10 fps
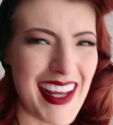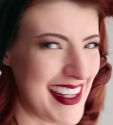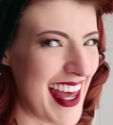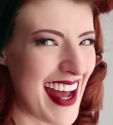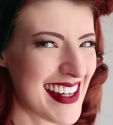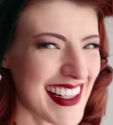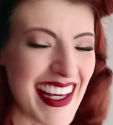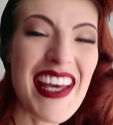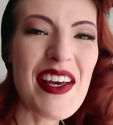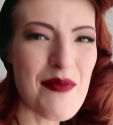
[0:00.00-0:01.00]
in that,
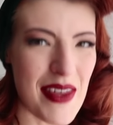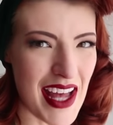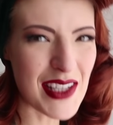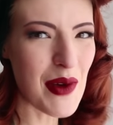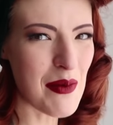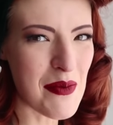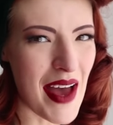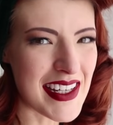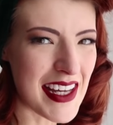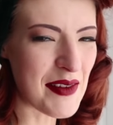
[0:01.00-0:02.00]
but that's where we
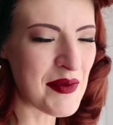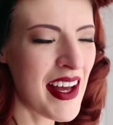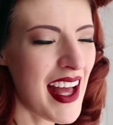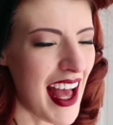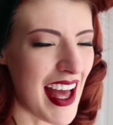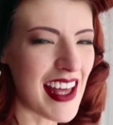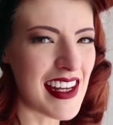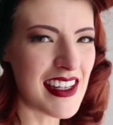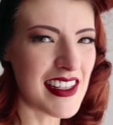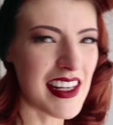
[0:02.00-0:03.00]
met him,
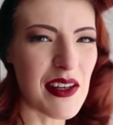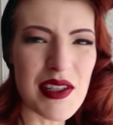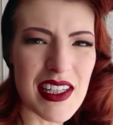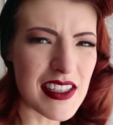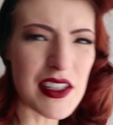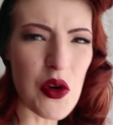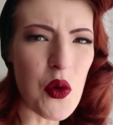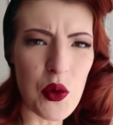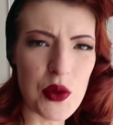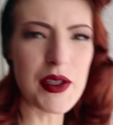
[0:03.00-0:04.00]
and he was just
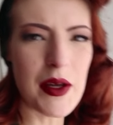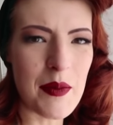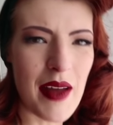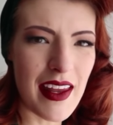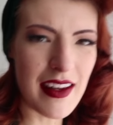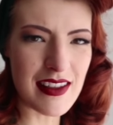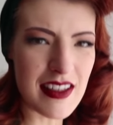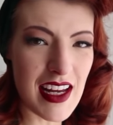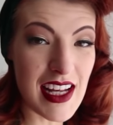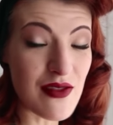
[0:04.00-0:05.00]
awesome,
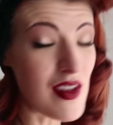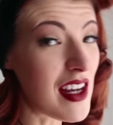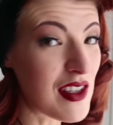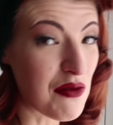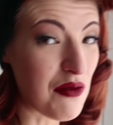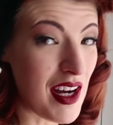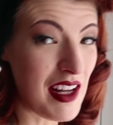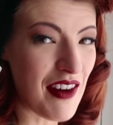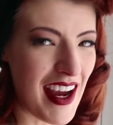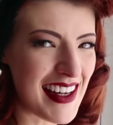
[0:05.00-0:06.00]
and his videos are
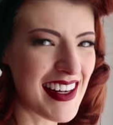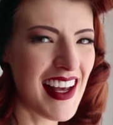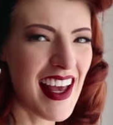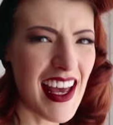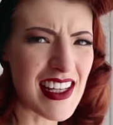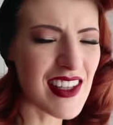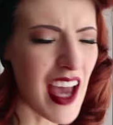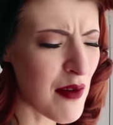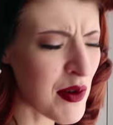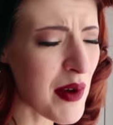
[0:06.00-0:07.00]
really great. His
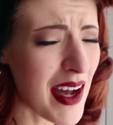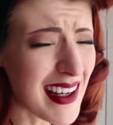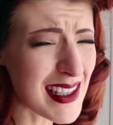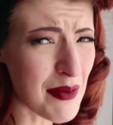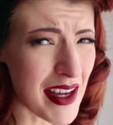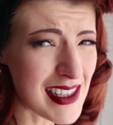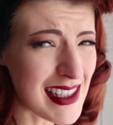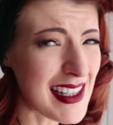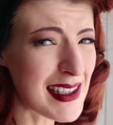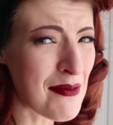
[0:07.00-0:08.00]
camera work especially is